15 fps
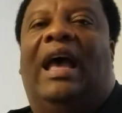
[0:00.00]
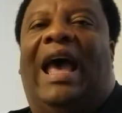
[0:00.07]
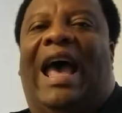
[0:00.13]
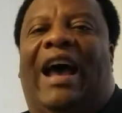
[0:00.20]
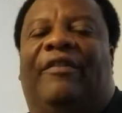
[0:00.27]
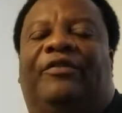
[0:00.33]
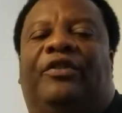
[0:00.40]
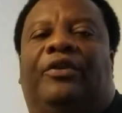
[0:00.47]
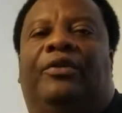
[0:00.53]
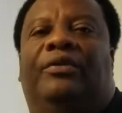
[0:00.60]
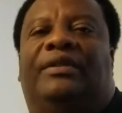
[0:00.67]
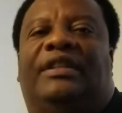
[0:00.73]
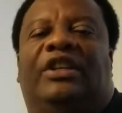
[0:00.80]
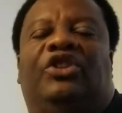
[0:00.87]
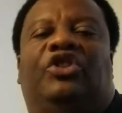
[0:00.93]

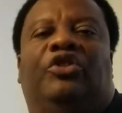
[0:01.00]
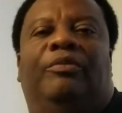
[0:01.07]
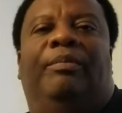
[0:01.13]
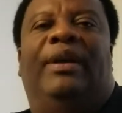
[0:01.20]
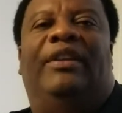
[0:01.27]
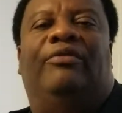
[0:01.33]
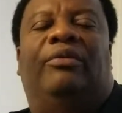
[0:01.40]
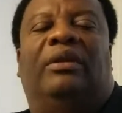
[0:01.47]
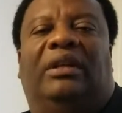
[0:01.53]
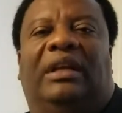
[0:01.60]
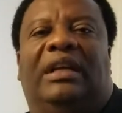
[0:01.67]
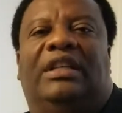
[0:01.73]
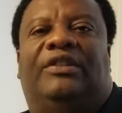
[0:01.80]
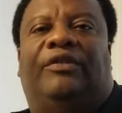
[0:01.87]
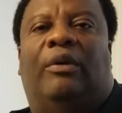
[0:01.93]
since you've been
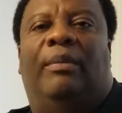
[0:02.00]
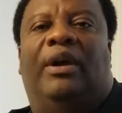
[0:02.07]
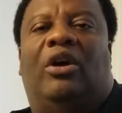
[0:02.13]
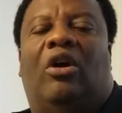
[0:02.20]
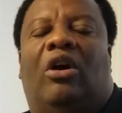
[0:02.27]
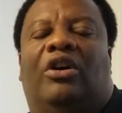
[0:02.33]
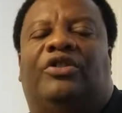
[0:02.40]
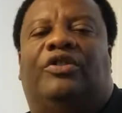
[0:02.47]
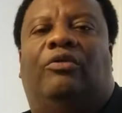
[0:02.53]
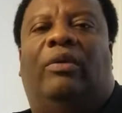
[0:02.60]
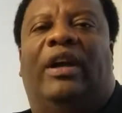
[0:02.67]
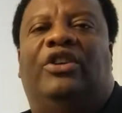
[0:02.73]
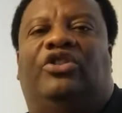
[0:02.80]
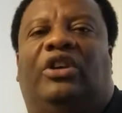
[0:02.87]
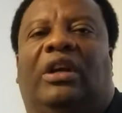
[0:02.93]
released from
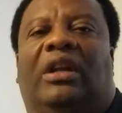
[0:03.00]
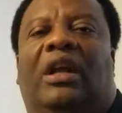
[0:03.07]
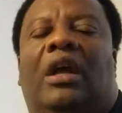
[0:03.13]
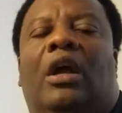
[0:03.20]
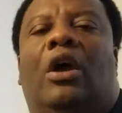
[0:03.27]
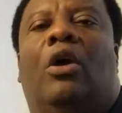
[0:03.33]
incarceration,